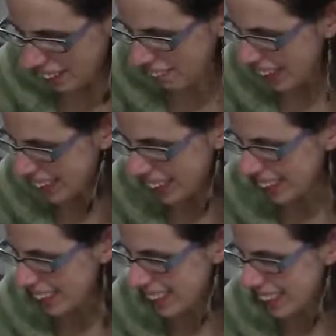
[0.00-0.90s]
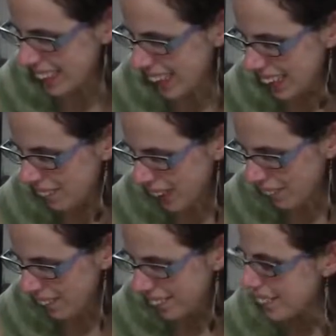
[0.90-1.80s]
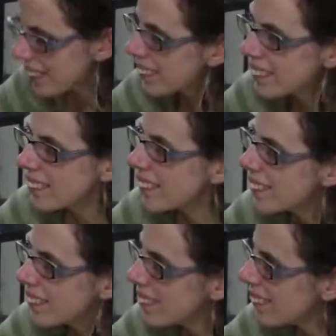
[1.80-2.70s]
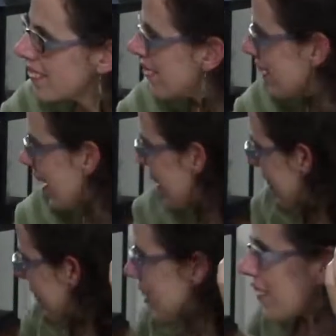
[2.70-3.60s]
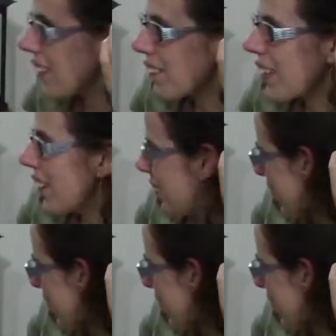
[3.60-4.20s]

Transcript: back to the kisses and people, I don't know, strutting around.